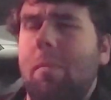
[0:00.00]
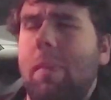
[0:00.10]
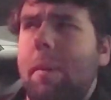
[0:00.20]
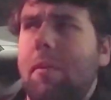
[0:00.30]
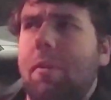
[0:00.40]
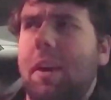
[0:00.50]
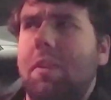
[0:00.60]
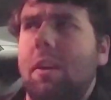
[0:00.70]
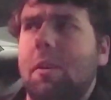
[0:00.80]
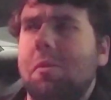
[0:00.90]
maybe five
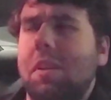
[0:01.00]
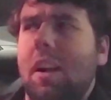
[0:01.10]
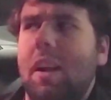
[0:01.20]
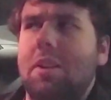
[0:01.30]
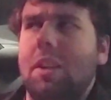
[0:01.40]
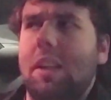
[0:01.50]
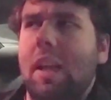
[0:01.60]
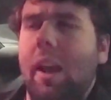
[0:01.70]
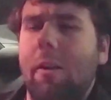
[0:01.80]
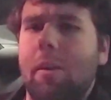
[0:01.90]
characters that I actually
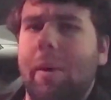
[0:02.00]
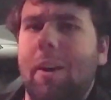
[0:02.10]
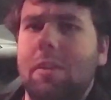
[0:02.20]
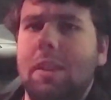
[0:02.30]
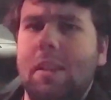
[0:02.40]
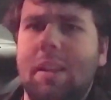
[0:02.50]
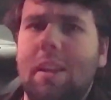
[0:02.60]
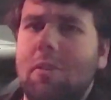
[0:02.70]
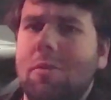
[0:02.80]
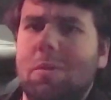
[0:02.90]
cared about, and
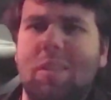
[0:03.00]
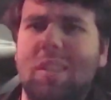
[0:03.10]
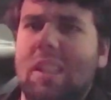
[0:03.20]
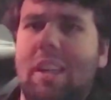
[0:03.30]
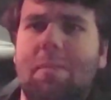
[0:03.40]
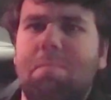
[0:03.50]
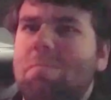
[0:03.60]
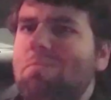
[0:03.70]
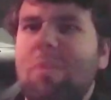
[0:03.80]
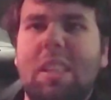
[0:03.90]
the others were just like
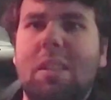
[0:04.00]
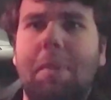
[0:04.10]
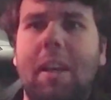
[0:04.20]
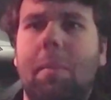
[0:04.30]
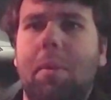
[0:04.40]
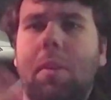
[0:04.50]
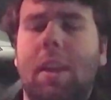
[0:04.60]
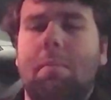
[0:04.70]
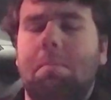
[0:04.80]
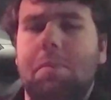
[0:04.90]
expendable,
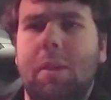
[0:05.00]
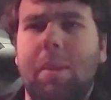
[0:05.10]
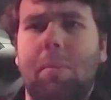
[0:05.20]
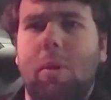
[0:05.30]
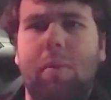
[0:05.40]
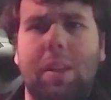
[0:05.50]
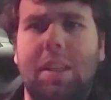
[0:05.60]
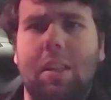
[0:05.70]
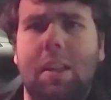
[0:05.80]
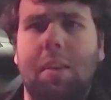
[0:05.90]
like some of them were even
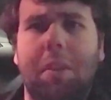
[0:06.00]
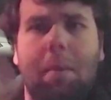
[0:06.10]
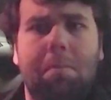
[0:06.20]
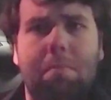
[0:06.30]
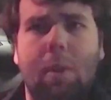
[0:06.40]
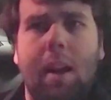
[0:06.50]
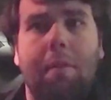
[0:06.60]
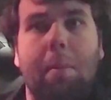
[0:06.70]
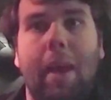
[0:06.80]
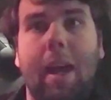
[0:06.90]
killed off like right
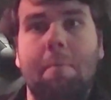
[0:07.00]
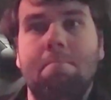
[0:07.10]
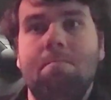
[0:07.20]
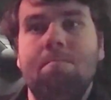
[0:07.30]
off the bat.